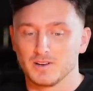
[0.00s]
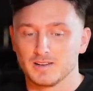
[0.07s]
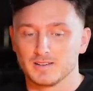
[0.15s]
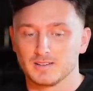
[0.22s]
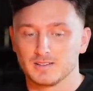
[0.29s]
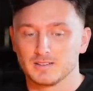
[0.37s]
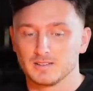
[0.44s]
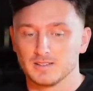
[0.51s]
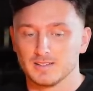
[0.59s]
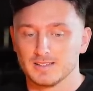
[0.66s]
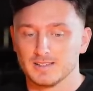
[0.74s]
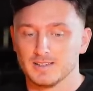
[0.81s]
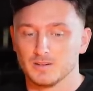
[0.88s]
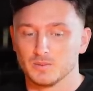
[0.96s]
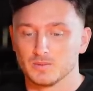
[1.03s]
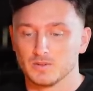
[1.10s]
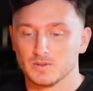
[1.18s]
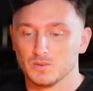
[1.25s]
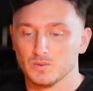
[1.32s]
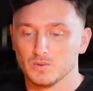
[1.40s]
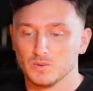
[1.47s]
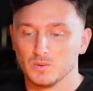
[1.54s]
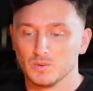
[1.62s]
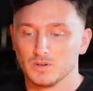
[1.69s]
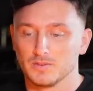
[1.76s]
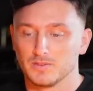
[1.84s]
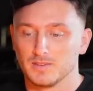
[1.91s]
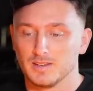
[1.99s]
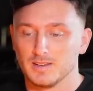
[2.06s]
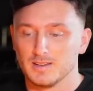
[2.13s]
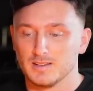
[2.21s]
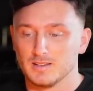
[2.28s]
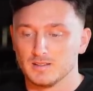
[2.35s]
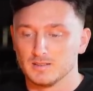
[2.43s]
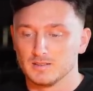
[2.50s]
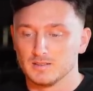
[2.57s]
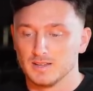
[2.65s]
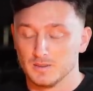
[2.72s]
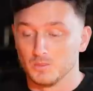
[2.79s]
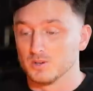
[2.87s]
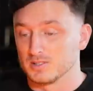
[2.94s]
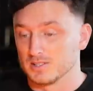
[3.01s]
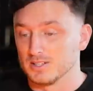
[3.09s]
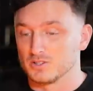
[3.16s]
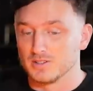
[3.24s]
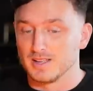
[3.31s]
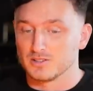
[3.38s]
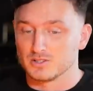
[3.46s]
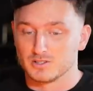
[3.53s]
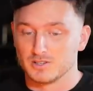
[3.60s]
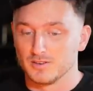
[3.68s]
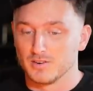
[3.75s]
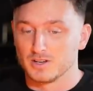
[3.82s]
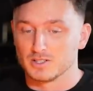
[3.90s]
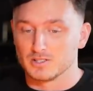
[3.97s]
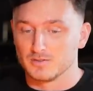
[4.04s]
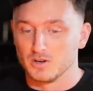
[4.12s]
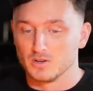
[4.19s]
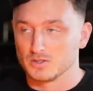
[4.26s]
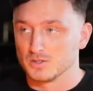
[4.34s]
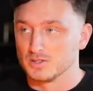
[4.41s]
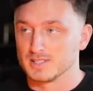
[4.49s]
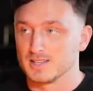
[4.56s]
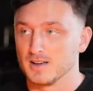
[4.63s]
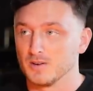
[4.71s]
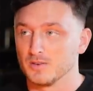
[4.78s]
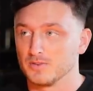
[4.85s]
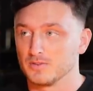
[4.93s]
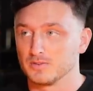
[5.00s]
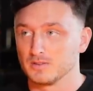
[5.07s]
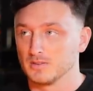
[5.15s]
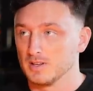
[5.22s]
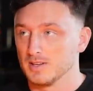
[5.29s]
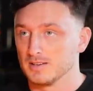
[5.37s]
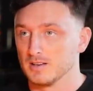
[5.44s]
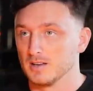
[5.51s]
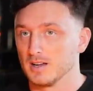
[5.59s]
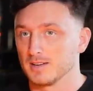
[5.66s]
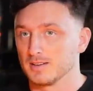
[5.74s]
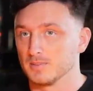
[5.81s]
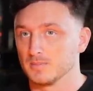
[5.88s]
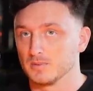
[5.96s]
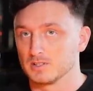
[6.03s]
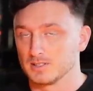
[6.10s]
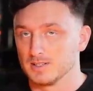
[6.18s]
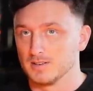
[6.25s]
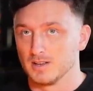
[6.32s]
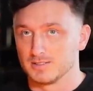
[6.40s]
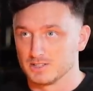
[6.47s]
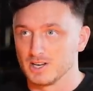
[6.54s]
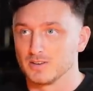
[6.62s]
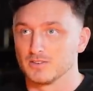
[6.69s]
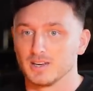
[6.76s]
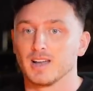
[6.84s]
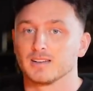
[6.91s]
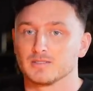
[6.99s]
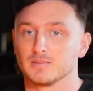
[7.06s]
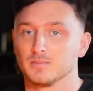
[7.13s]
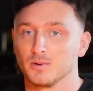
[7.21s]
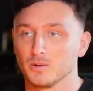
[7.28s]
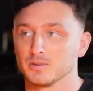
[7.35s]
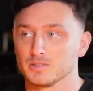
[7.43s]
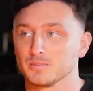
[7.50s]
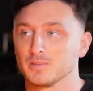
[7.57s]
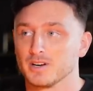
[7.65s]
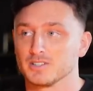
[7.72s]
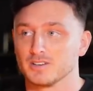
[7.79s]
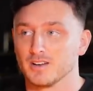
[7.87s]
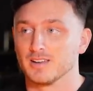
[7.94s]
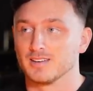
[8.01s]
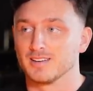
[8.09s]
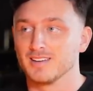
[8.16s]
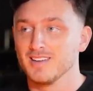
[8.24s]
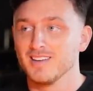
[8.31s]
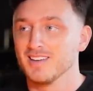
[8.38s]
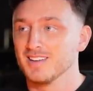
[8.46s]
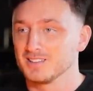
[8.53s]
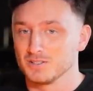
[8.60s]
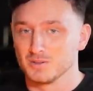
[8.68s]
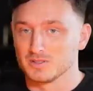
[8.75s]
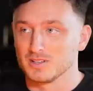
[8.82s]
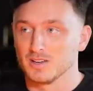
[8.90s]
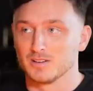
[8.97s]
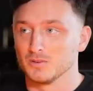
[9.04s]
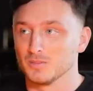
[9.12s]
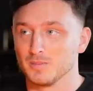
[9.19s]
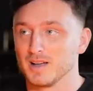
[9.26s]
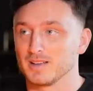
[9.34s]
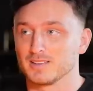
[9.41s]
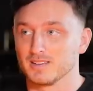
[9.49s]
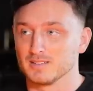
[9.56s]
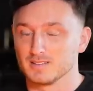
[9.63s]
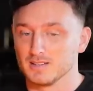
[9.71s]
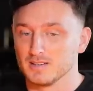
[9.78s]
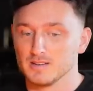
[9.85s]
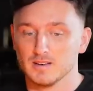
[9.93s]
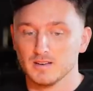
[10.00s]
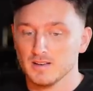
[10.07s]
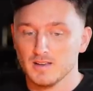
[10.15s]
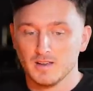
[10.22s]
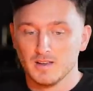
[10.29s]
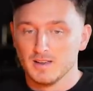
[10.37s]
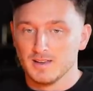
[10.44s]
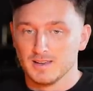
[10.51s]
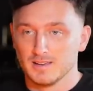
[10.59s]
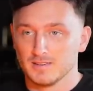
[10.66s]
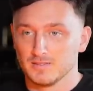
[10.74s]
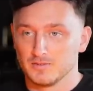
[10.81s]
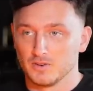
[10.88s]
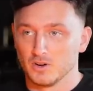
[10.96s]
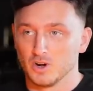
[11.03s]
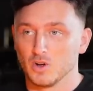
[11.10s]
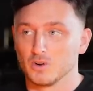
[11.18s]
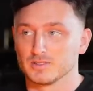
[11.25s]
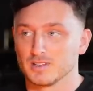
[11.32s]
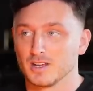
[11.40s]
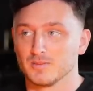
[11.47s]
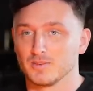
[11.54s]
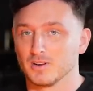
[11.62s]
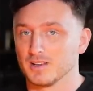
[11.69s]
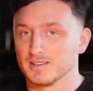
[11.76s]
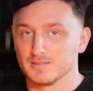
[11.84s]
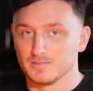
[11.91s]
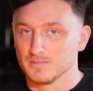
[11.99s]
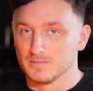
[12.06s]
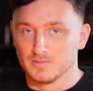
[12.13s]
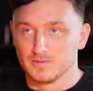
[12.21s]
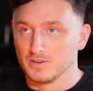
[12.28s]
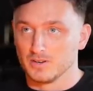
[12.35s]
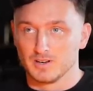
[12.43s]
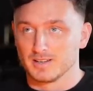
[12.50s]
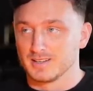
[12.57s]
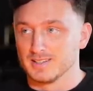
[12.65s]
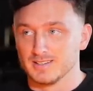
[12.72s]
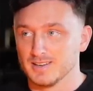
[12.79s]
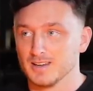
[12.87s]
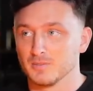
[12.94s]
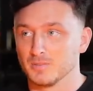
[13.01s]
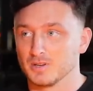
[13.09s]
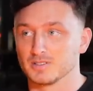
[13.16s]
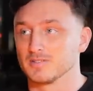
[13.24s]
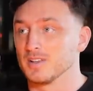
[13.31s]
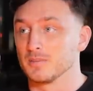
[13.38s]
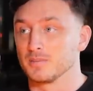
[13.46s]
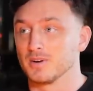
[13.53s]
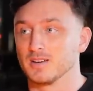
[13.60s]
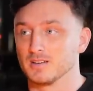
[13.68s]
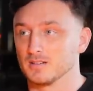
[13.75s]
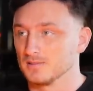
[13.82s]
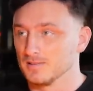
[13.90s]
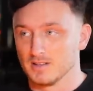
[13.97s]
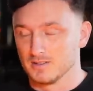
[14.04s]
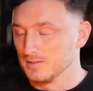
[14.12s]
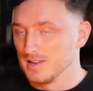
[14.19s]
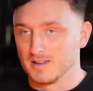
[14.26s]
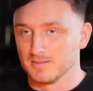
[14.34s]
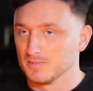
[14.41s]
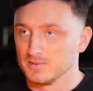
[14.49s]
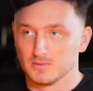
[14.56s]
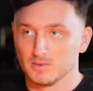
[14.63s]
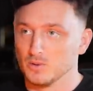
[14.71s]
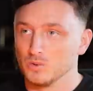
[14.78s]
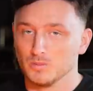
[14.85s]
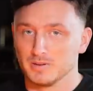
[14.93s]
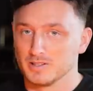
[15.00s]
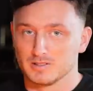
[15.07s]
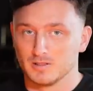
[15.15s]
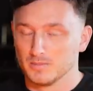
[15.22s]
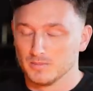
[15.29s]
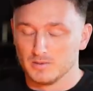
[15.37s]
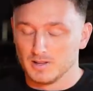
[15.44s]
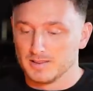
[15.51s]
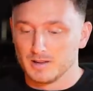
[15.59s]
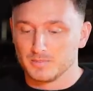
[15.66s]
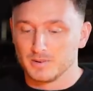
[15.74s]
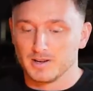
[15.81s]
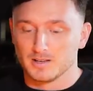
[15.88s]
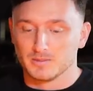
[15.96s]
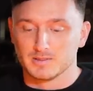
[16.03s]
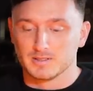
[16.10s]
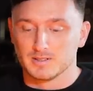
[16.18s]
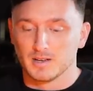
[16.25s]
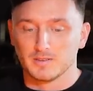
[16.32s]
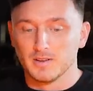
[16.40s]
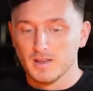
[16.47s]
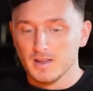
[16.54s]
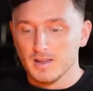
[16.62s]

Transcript: Like it, it all of the it was literally that. I was just like right, just focus on yourself and I I genuinely had proper depression, like suicidal back then. It didn't for a long time, for like for like a year because Due of that breakup. Break yeah. Uh, yeah, all because of the, like that breakup and stuff.